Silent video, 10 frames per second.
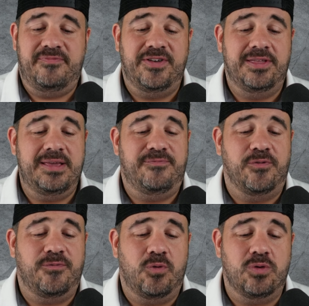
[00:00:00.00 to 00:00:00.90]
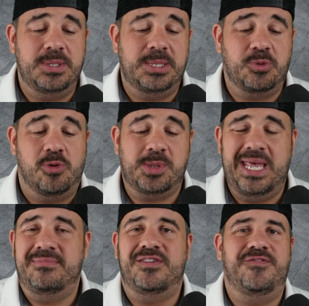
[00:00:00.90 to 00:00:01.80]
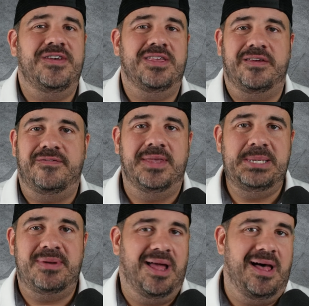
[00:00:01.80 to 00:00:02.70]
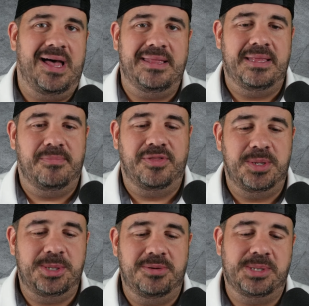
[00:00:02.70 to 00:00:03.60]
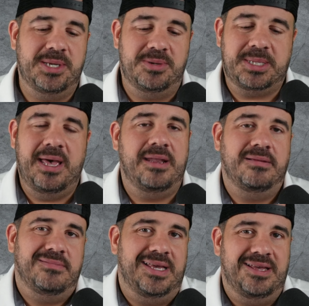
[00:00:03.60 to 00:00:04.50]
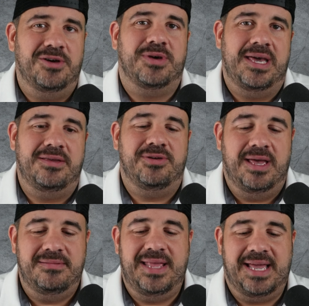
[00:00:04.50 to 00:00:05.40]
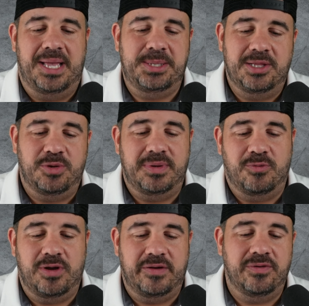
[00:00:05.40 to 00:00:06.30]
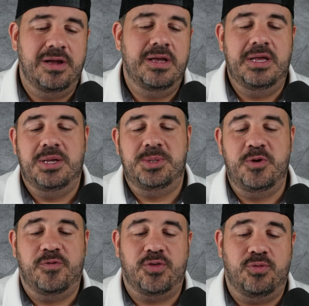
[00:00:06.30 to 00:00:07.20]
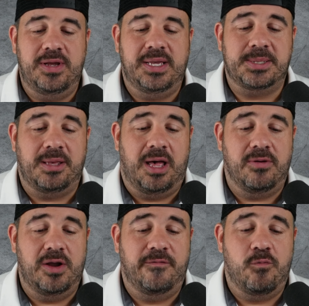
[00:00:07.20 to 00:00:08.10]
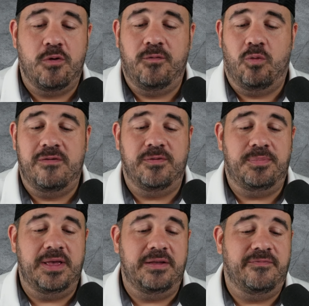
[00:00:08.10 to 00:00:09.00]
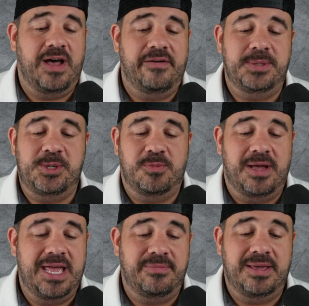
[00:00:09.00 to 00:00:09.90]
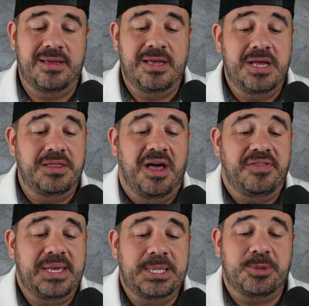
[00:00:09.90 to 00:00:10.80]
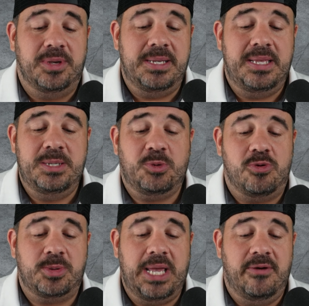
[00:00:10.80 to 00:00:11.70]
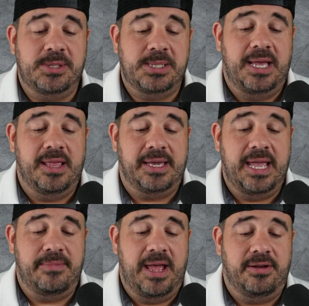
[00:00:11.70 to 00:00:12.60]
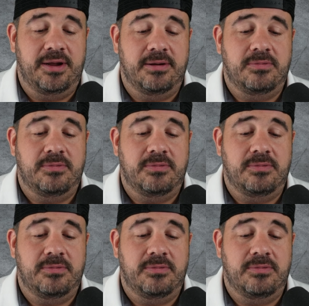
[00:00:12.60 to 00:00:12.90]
Philly for four is his worst game. It's Philly. Philly's been hot in the month of June. So it's kind of like, okay, they got you a little bit, whatever. 2-for-3 against Colorado, 4-for-1 for Pitt, 5-for-2 Miami. Nothing is really, his worst game was his LA game down here.